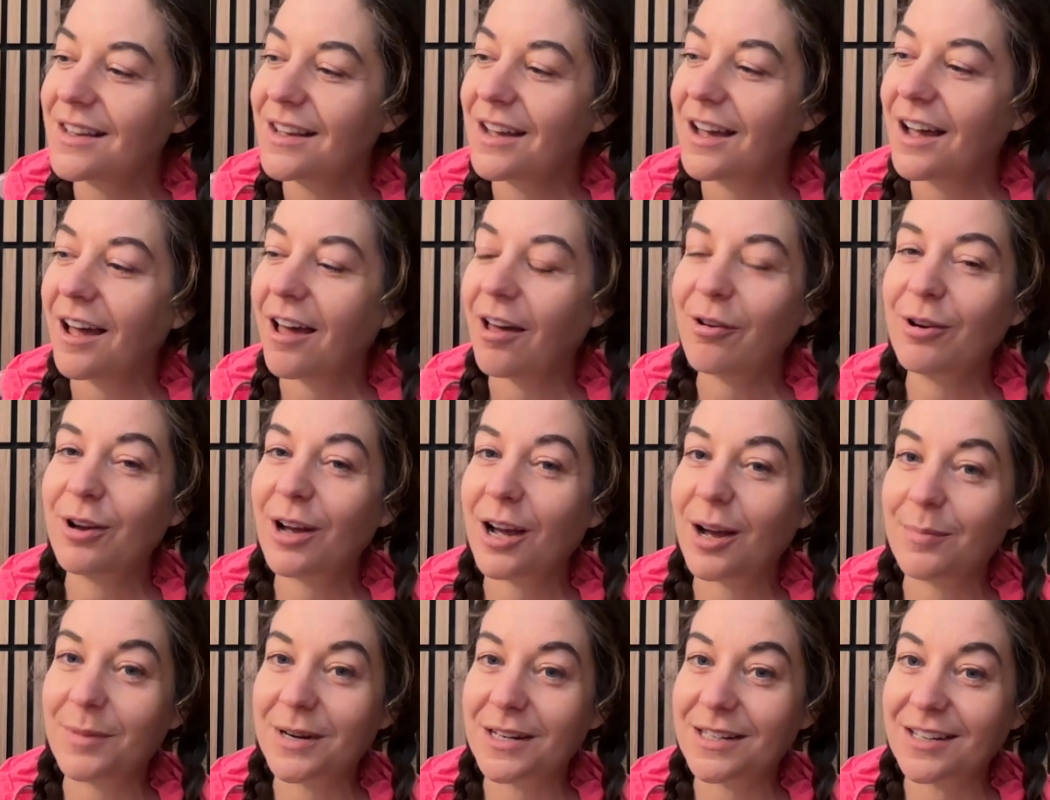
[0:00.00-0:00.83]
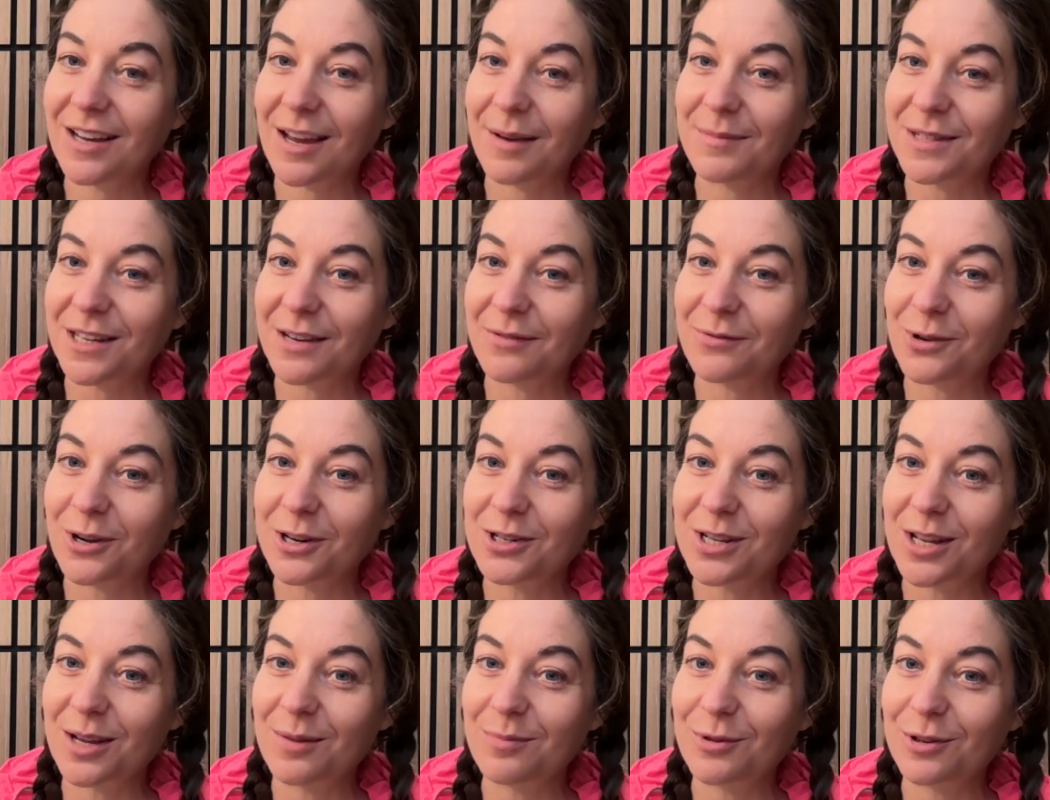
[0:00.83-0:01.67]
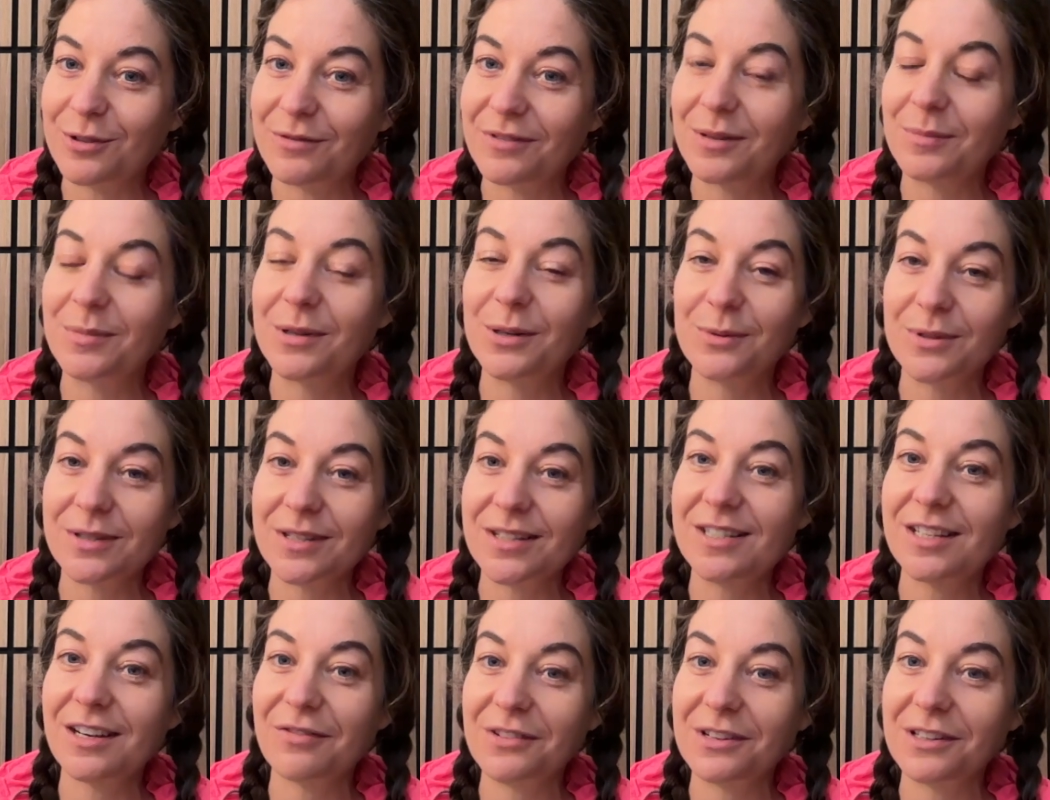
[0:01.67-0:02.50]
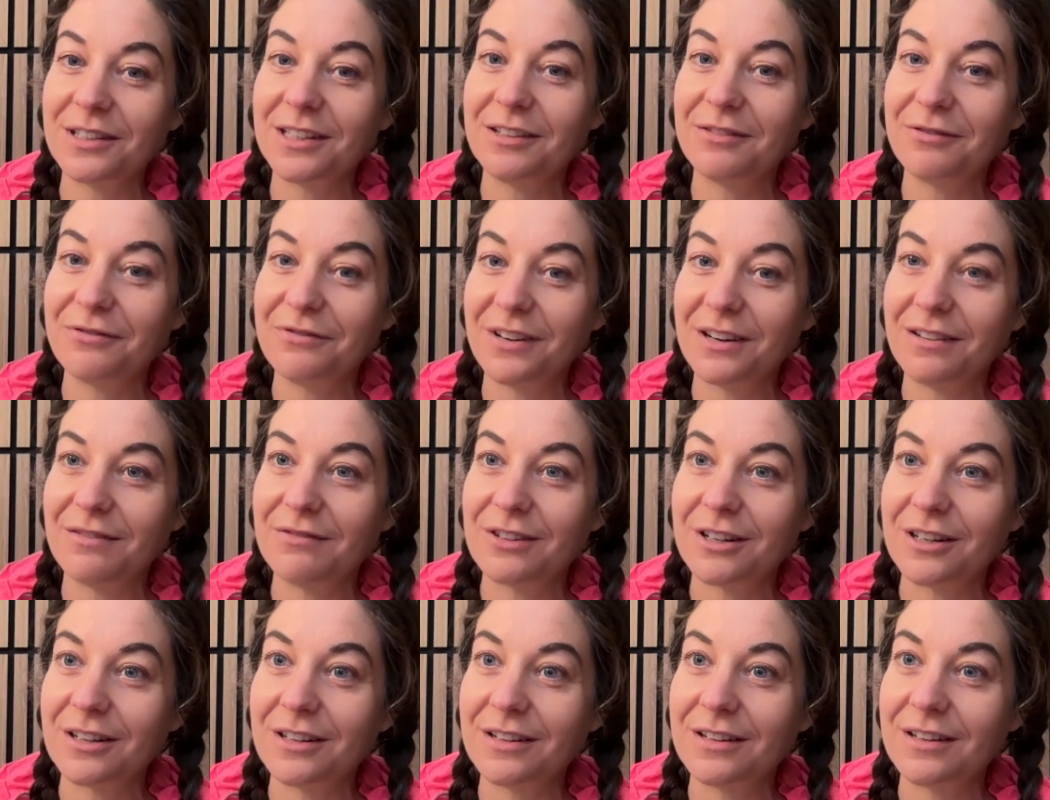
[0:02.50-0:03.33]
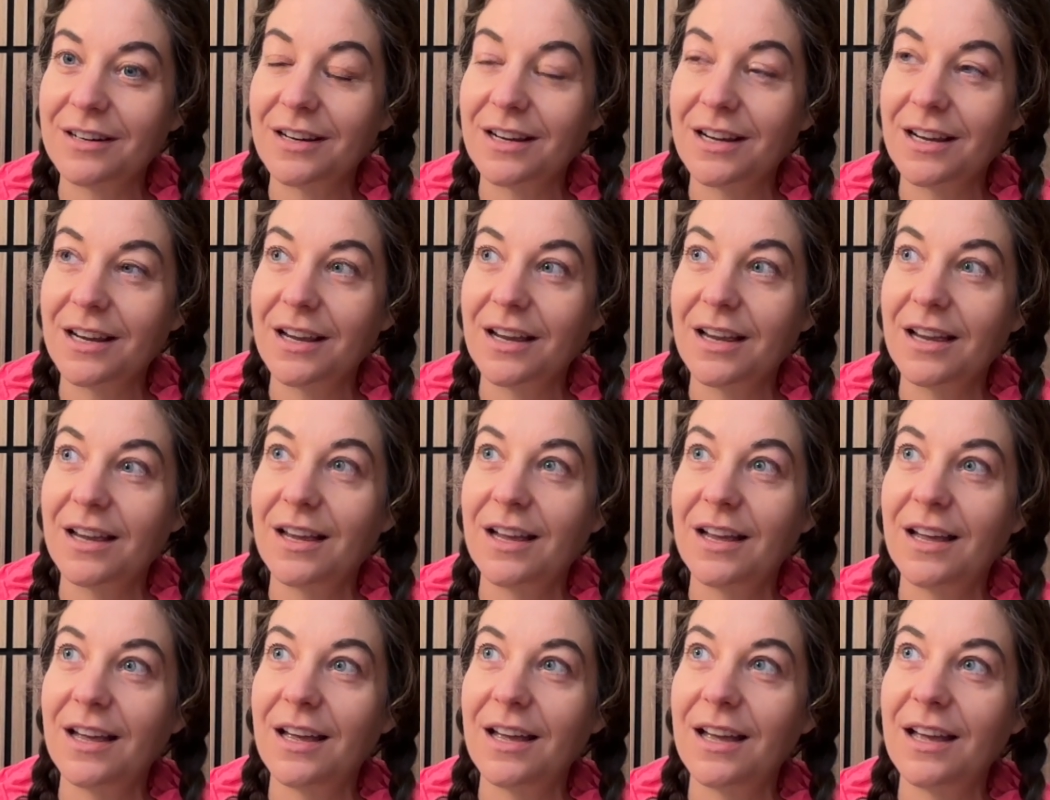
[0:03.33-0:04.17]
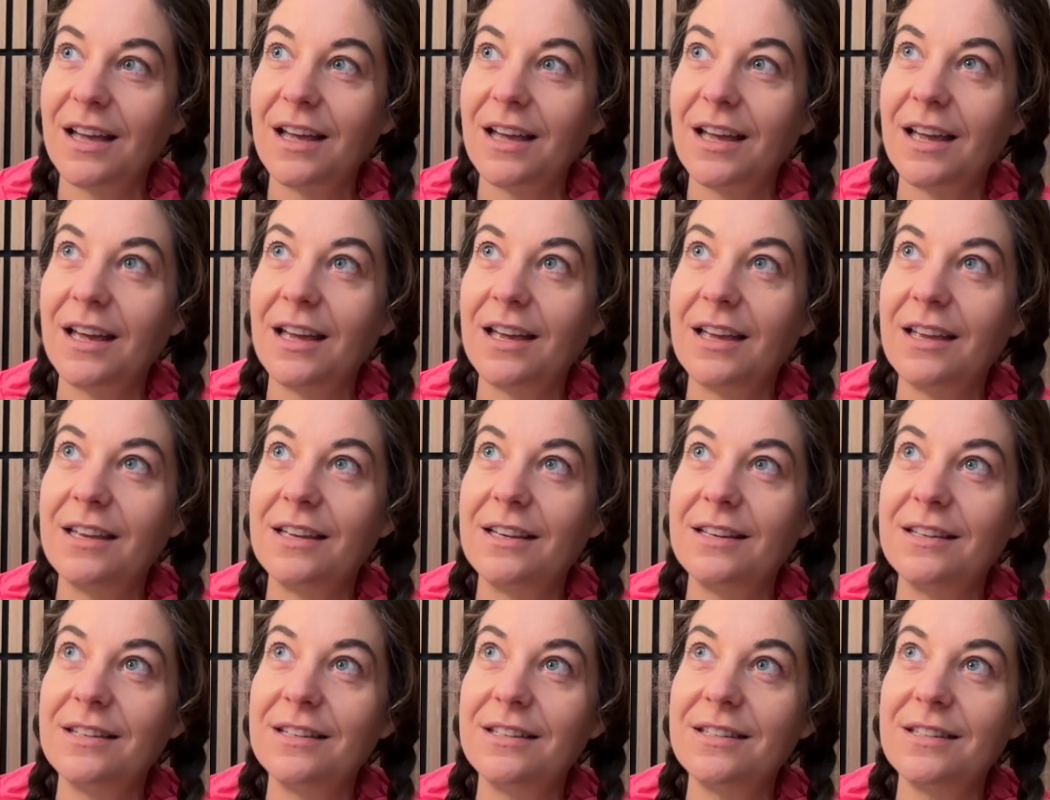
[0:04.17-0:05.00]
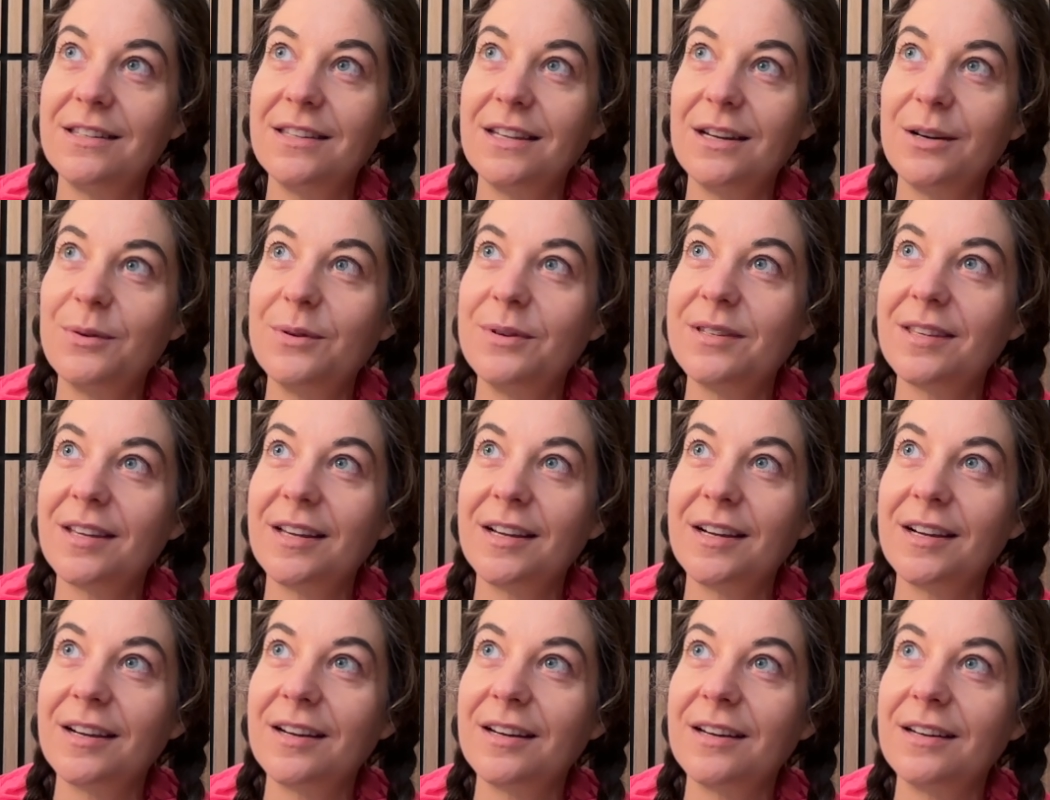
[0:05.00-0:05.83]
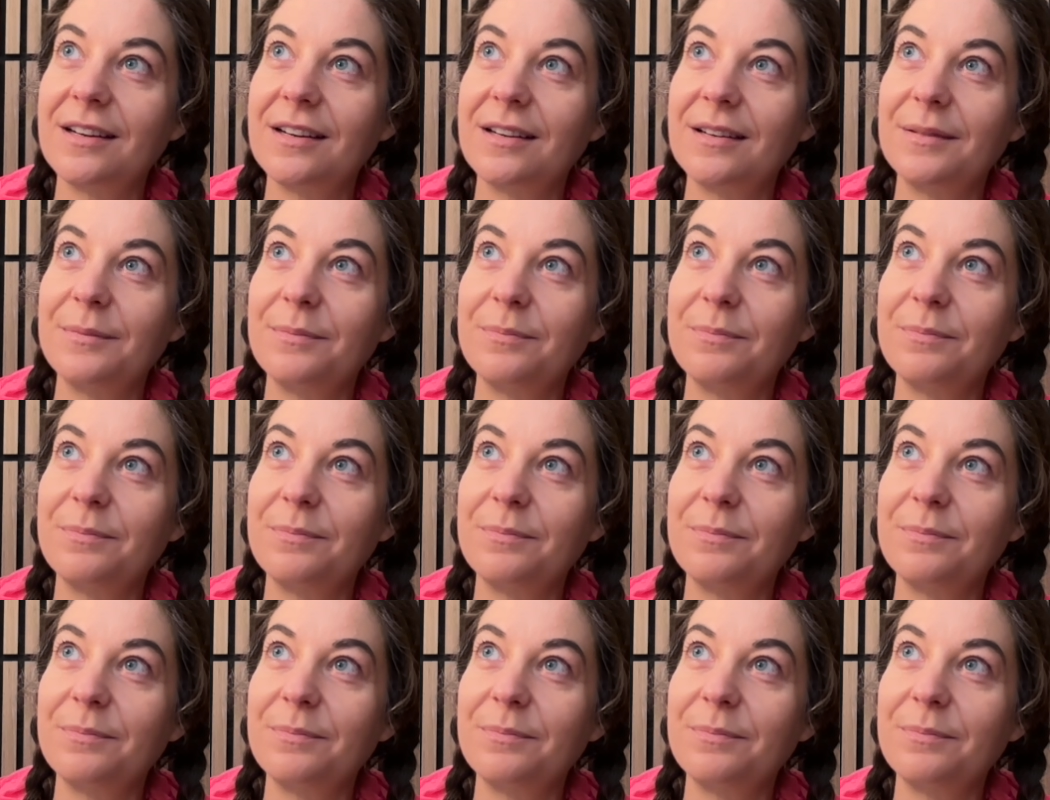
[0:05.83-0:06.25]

don't know how many times I've watched that movie, but it was definitely a favorite. And there was like a